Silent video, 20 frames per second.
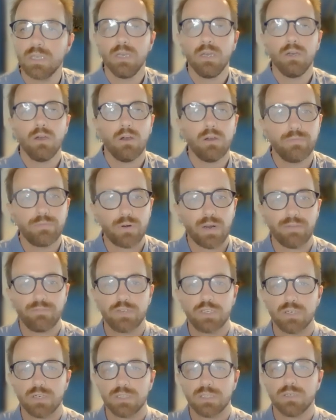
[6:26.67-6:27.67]
over
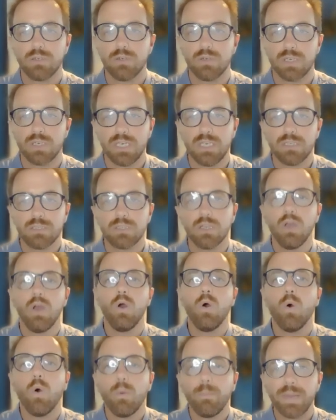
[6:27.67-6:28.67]
advertising cookies
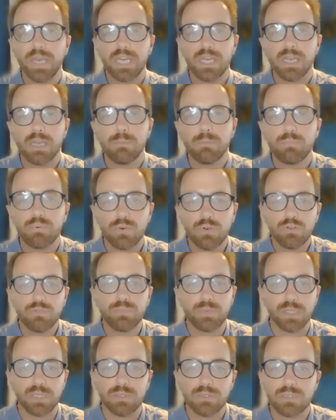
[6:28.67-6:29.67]
or making
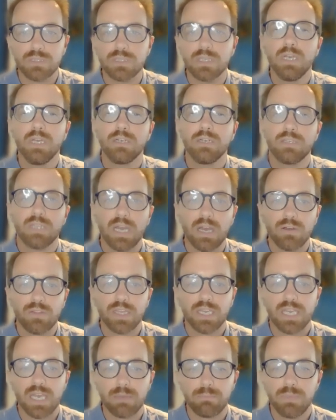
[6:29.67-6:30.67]
improvements to how they
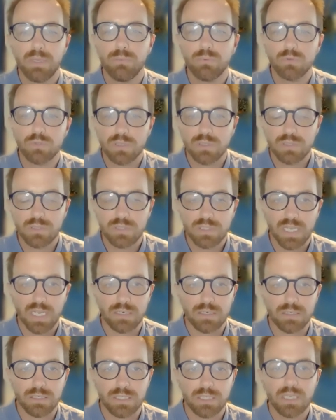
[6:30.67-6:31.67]
get people's
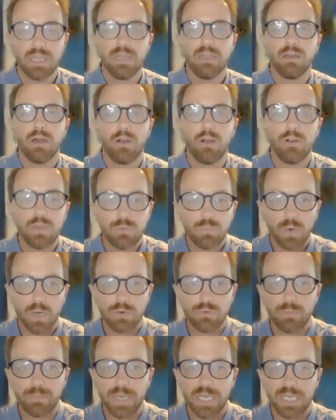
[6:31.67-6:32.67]
consent. Only one
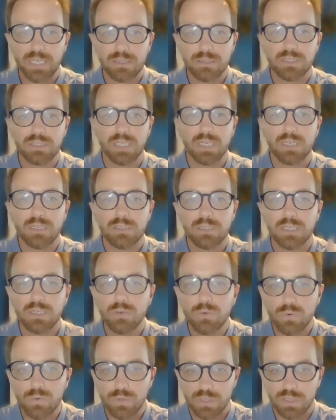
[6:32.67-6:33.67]
remains that has
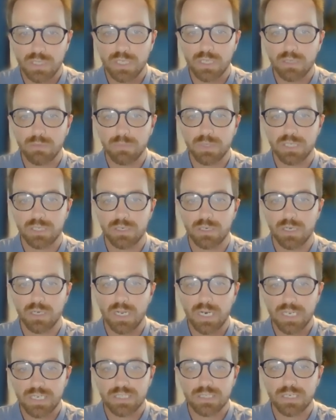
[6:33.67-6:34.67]
ignored the commissioner,
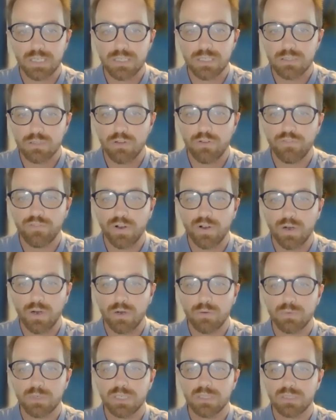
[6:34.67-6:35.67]
allegedly so far,
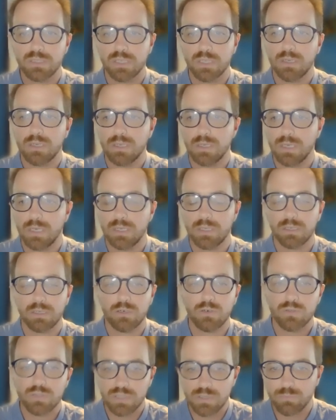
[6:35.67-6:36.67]
which is a
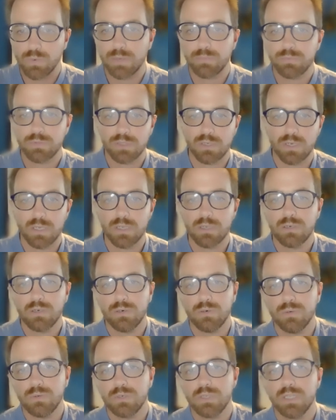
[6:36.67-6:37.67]
gossip website
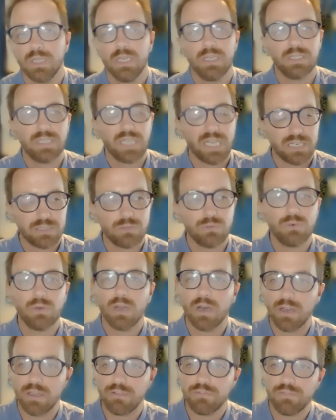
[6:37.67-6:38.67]
called Tattle
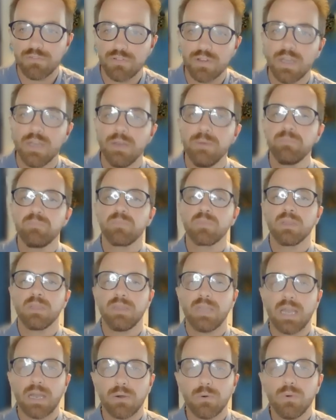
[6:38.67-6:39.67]
Life.
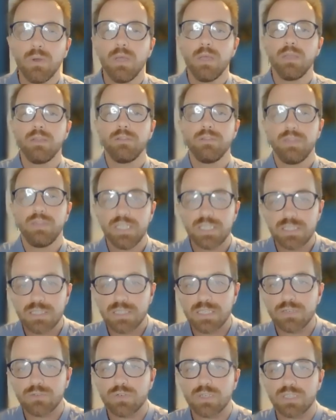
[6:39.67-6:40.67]
Now, this is
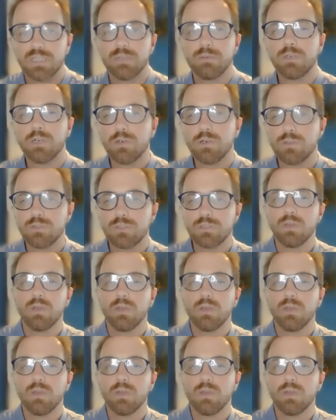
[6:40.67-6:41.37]
interesting because